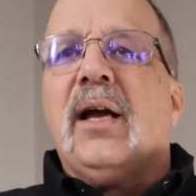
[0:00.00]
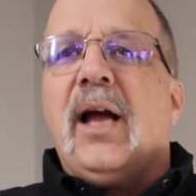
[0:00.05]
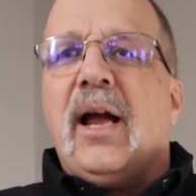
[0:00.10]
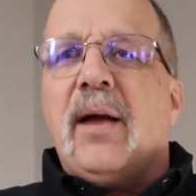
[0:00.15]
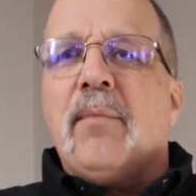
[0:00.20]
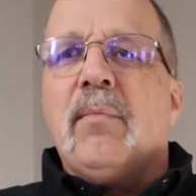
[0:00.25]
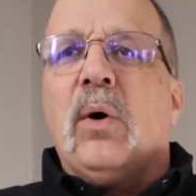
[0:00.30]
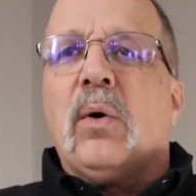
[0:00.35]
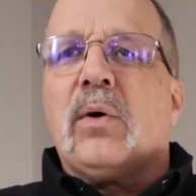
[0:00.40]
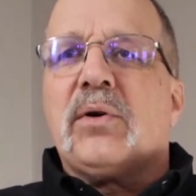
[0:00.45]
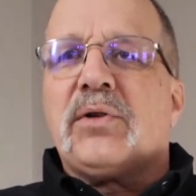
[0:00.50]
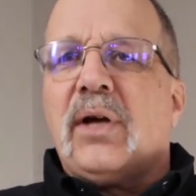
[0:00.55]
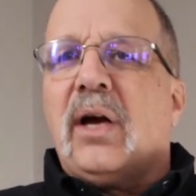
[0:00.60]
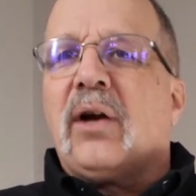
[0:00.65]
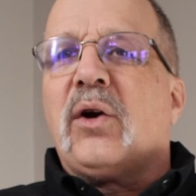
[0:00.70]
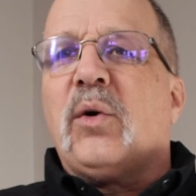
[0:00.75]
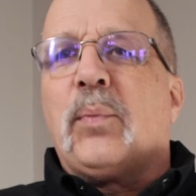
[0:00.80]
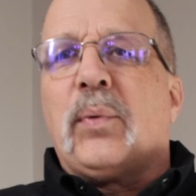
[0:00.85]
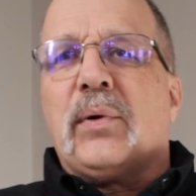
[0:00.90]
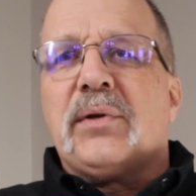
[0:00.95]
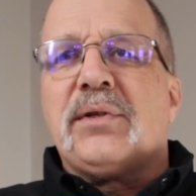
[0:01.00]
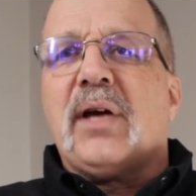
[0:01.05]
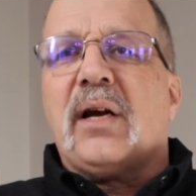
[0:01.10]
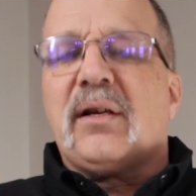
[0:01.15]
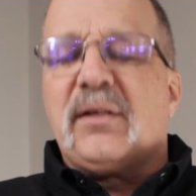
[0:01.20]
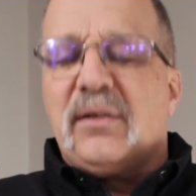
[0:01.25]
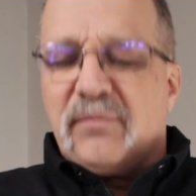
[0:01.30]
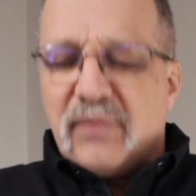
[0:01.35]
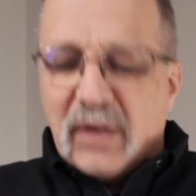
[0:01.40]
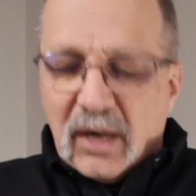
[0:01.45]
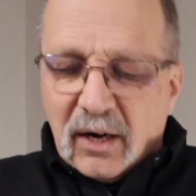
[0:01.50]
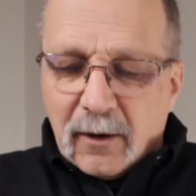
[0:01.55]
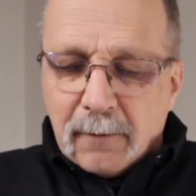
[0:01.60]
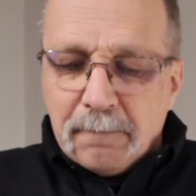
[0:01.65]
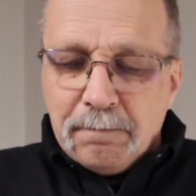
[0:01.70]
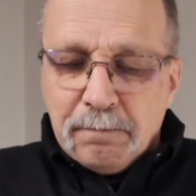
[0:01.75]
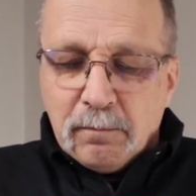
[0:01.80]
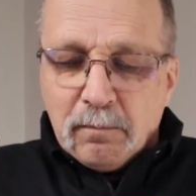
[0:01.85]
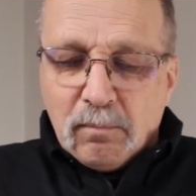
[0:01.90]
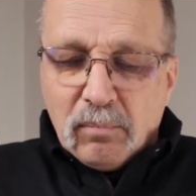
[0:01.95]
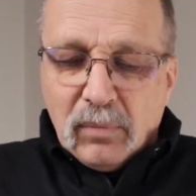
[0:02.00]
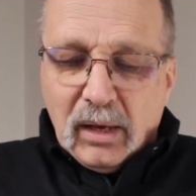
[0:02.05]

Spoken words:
motorcycle protective gear,